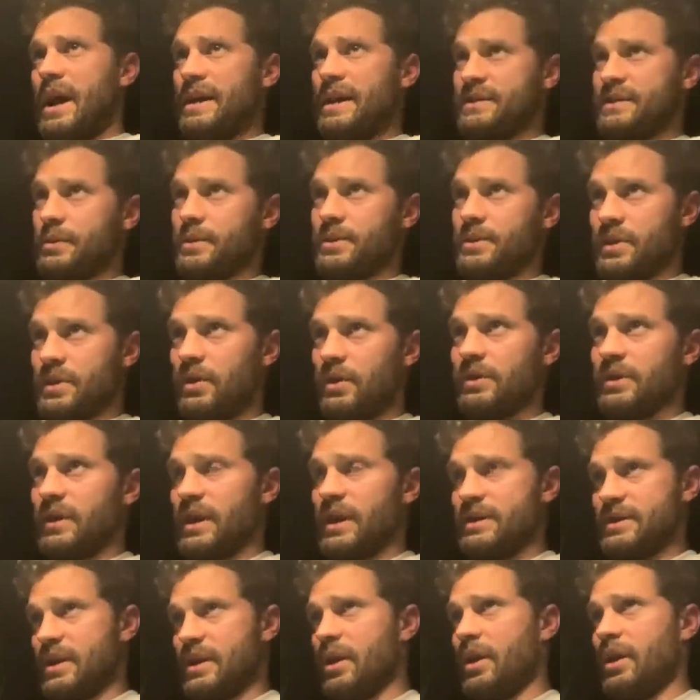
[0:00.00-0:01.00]
as a result,
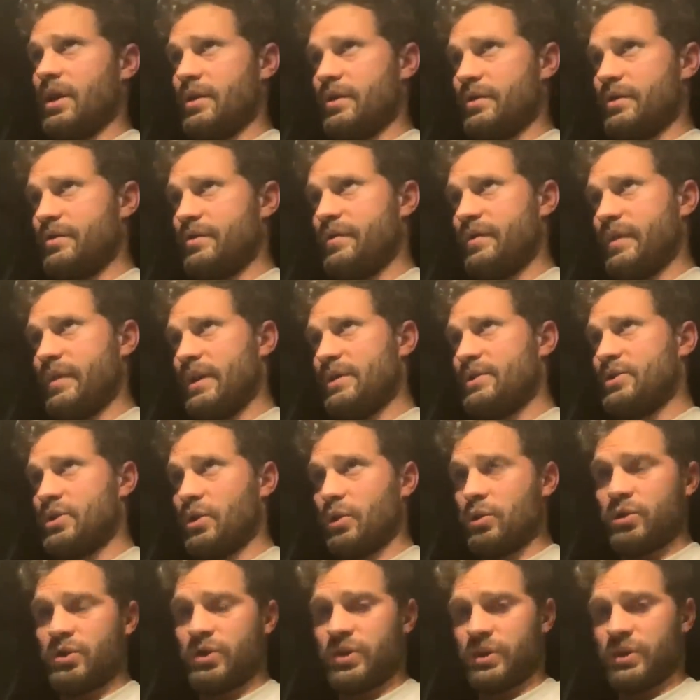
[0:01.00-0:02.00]
has a lot of
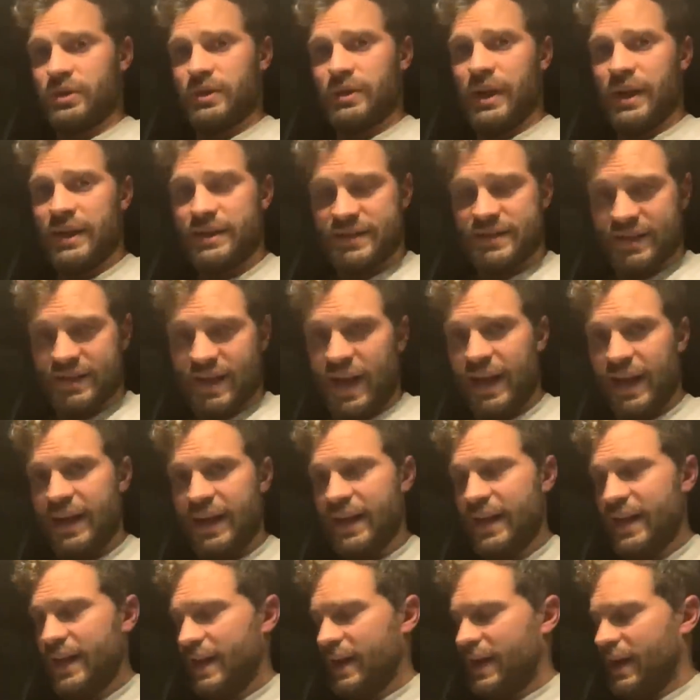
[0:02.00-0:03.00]
social
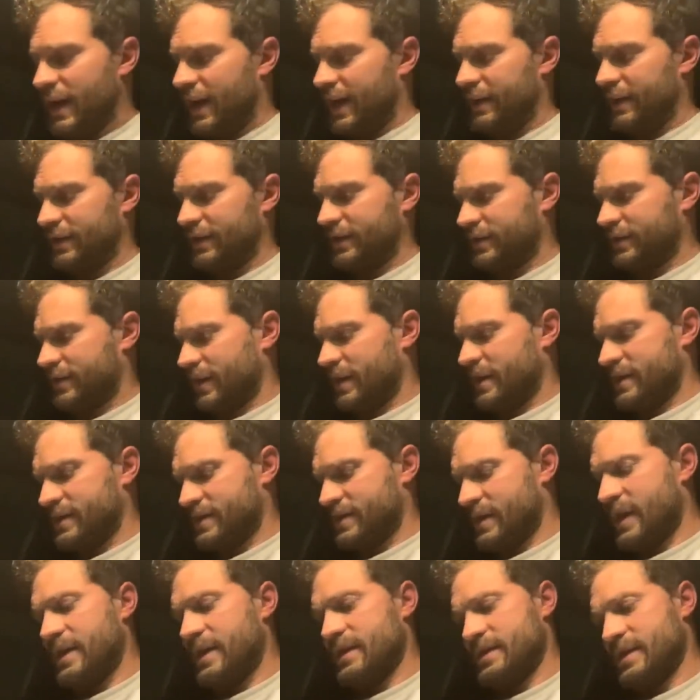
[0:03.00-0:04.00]
anxiety and
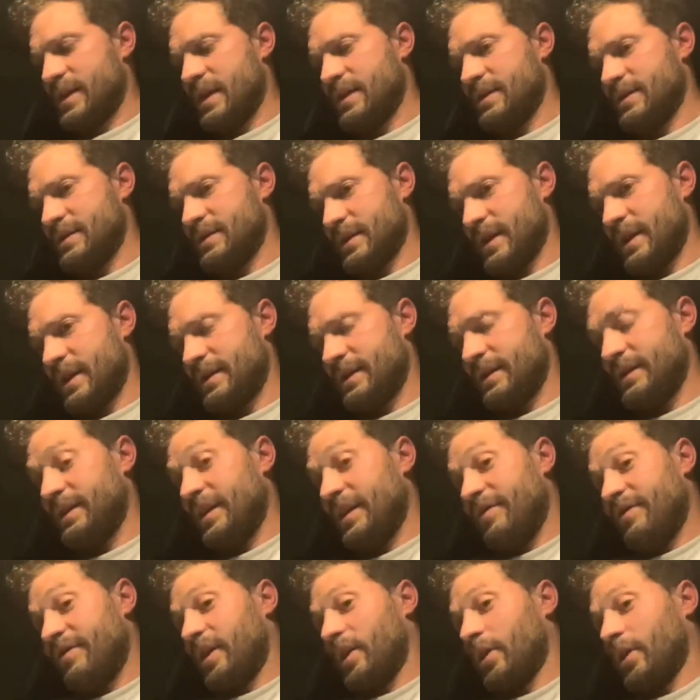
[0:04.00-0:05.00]
is, is, is a
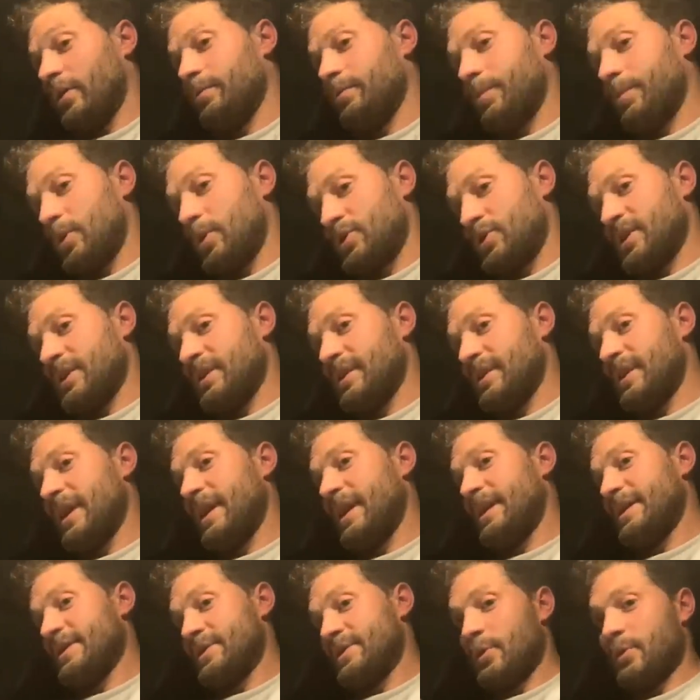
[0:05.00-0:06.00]
difficult person
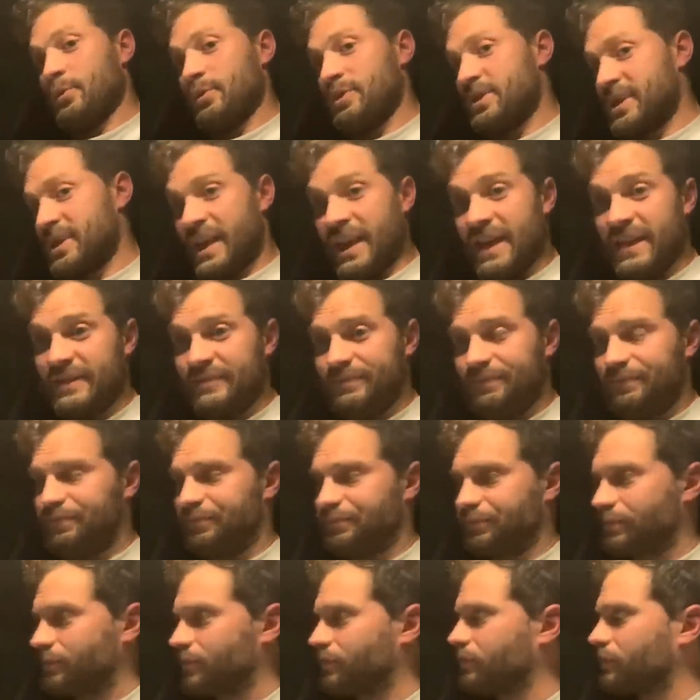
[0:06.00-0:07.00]
in his own skin.
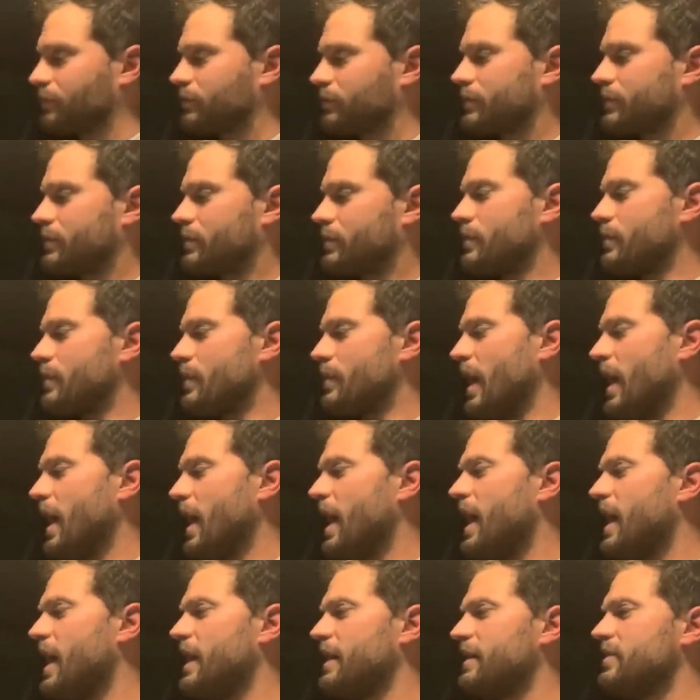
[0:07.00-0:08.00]

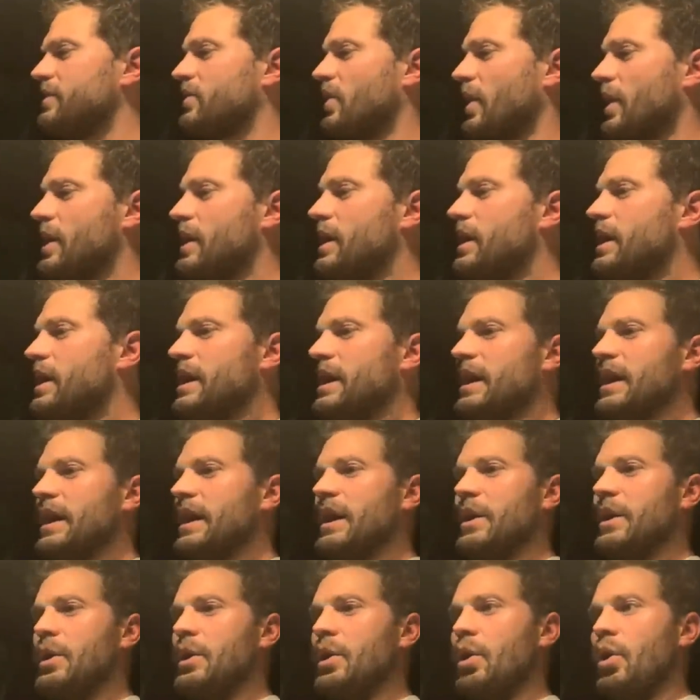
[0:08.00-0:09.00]
And
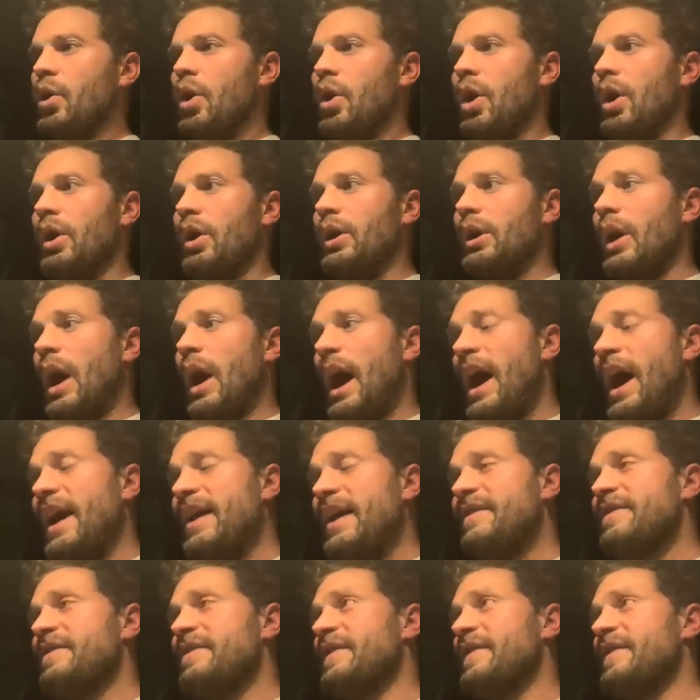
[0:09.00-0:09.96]
I